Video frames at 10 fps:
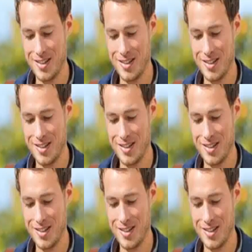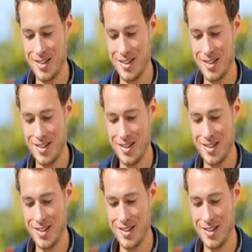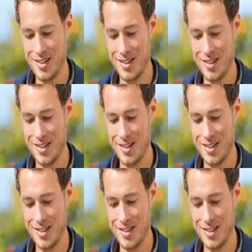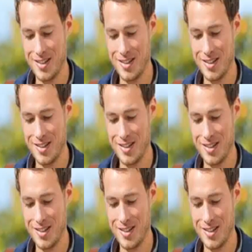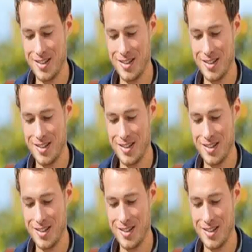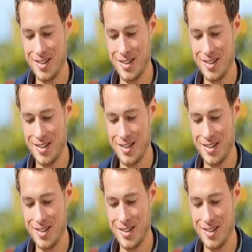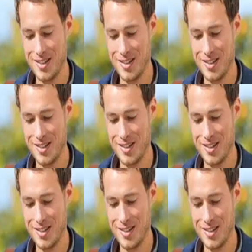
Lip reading: [no speech]